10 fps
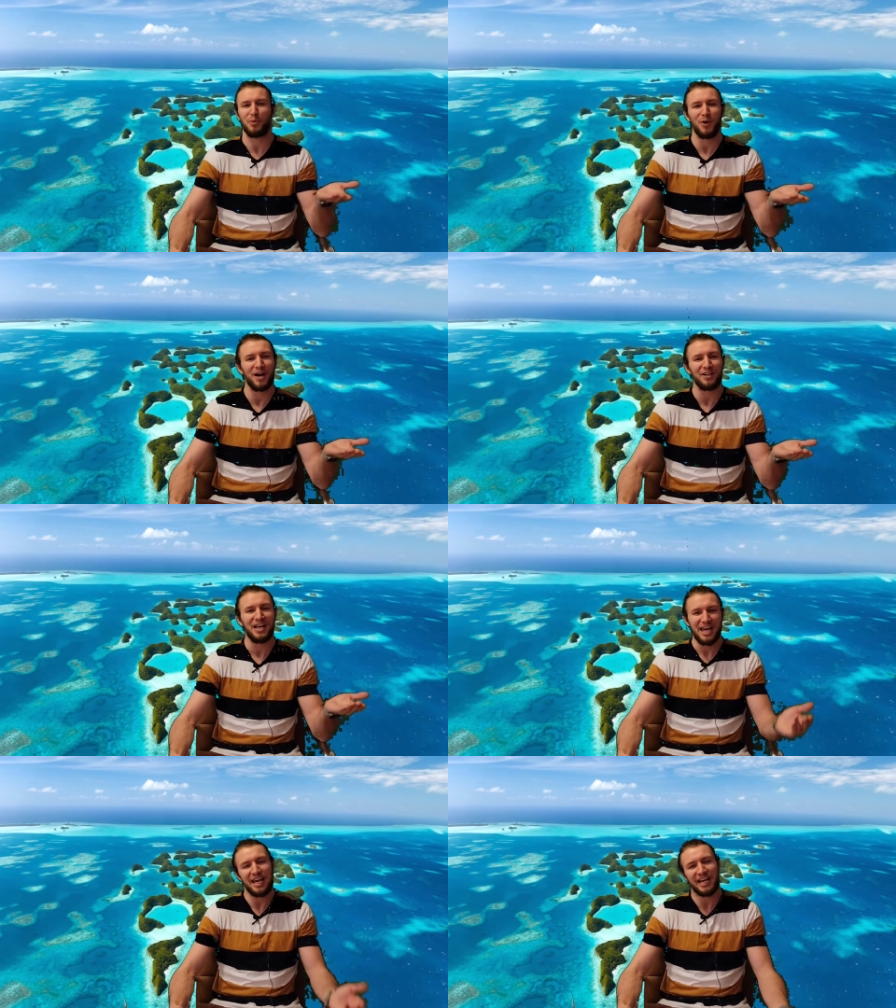Well,
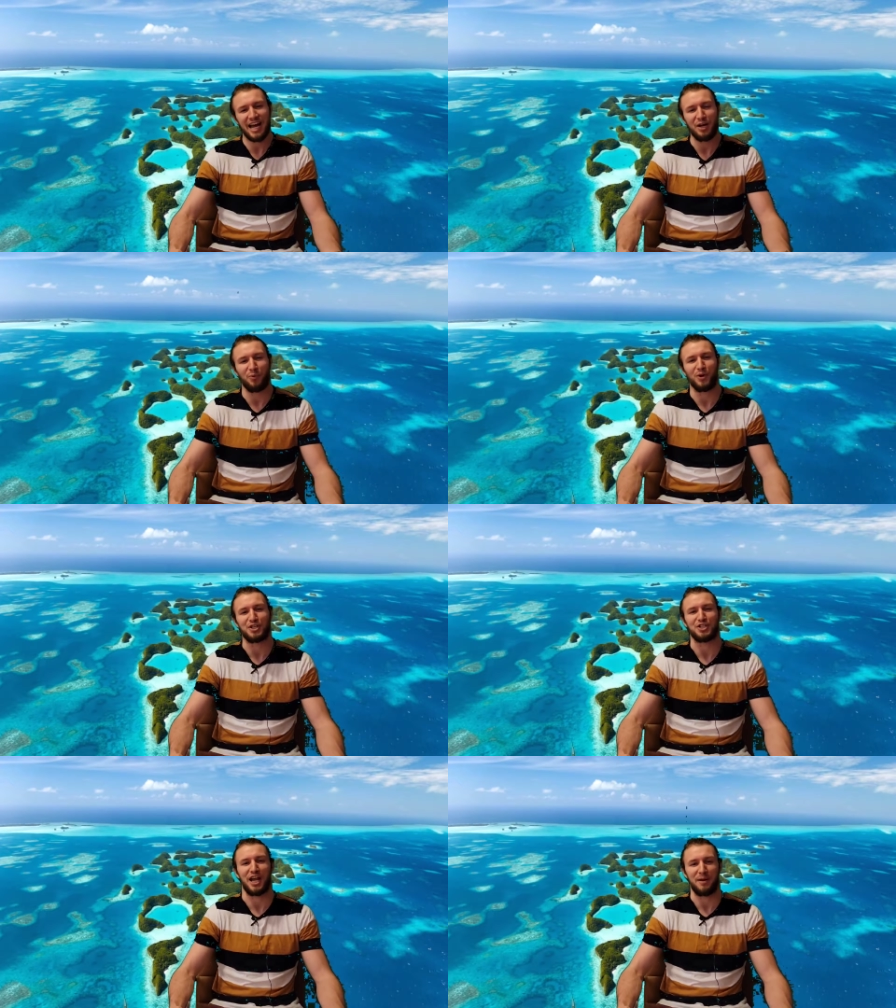it kind of
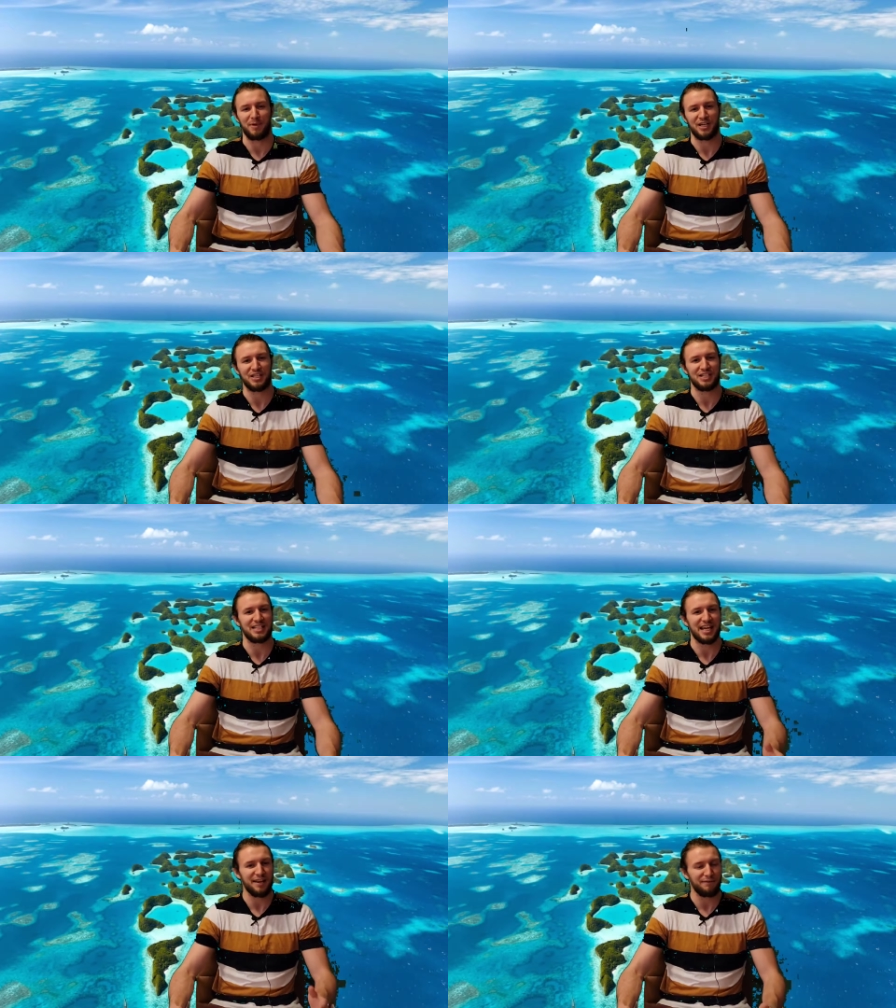was, Shan, because
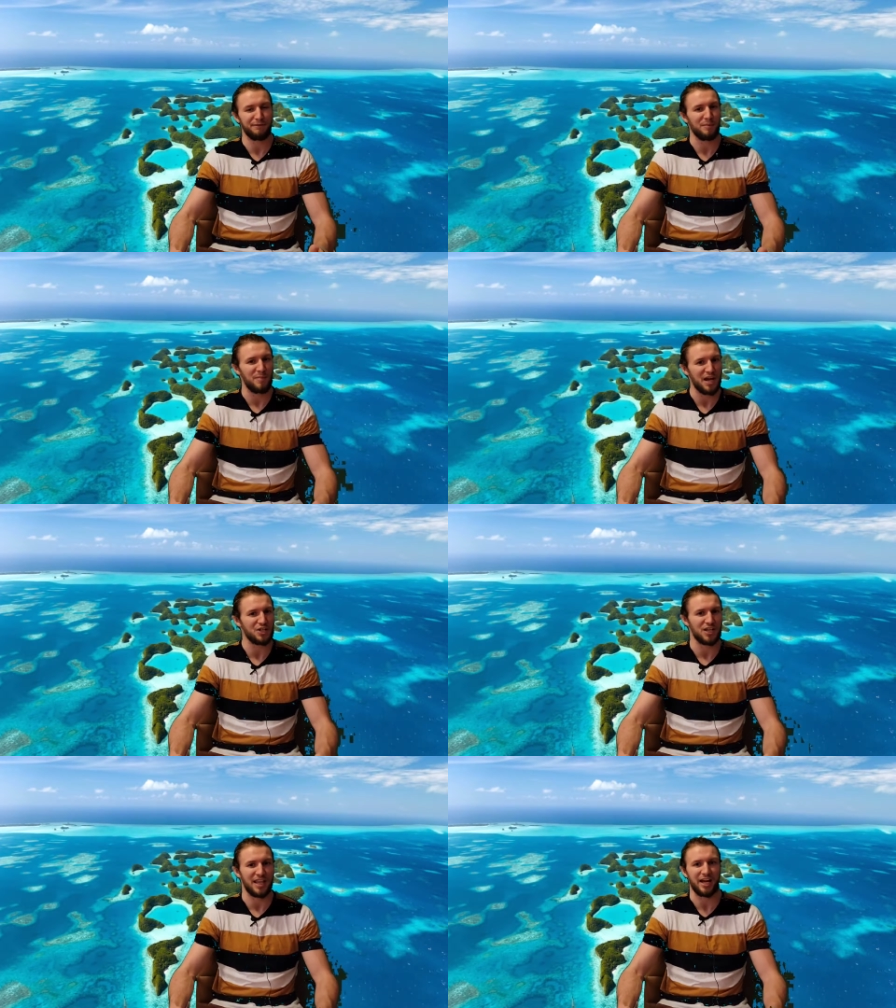it's
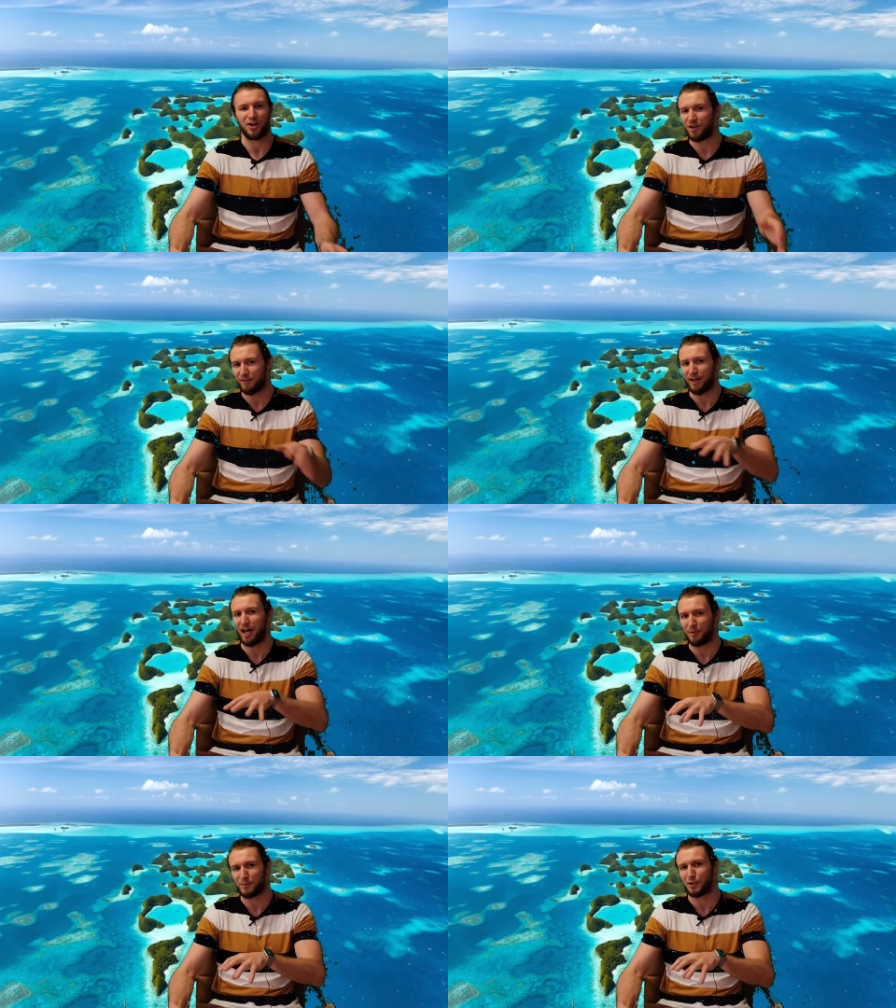information that could have
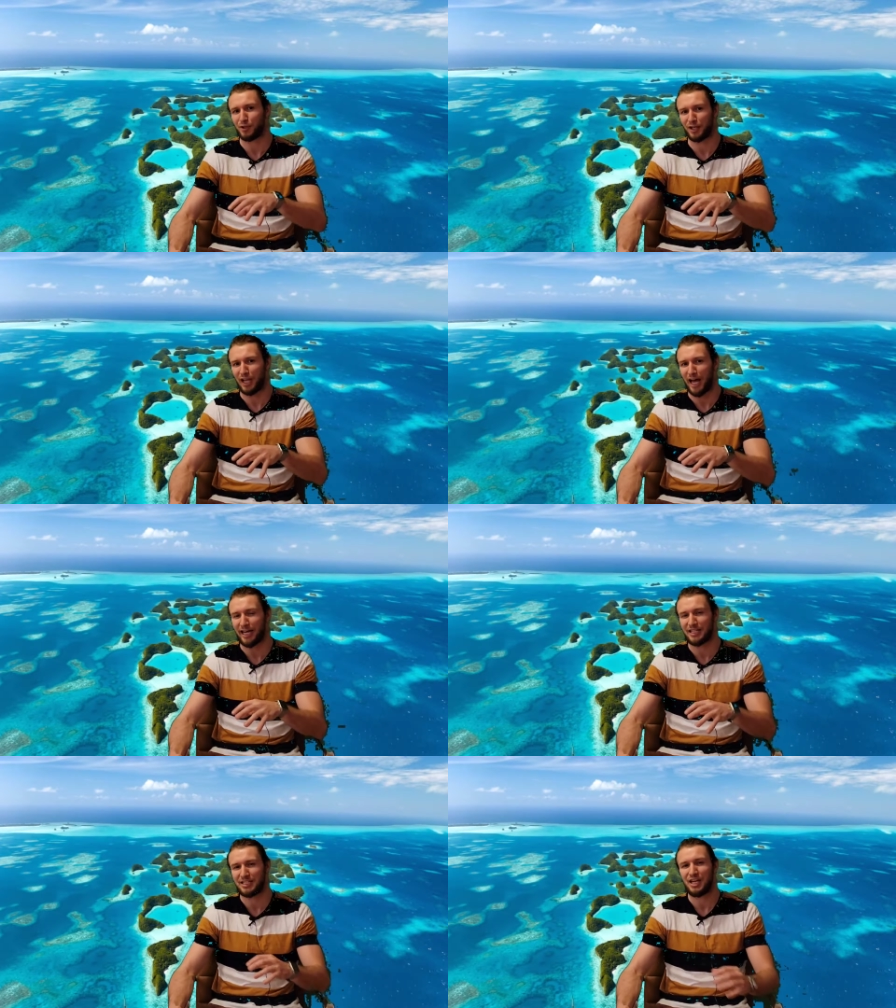helped your
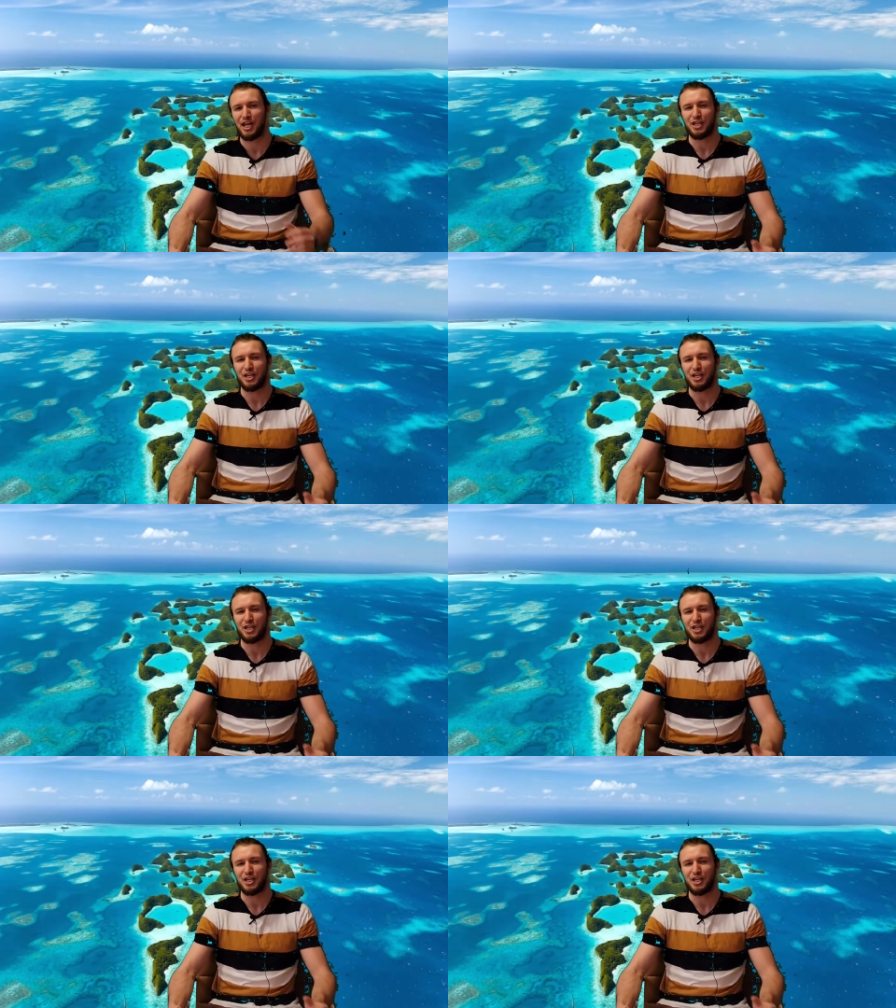alliance.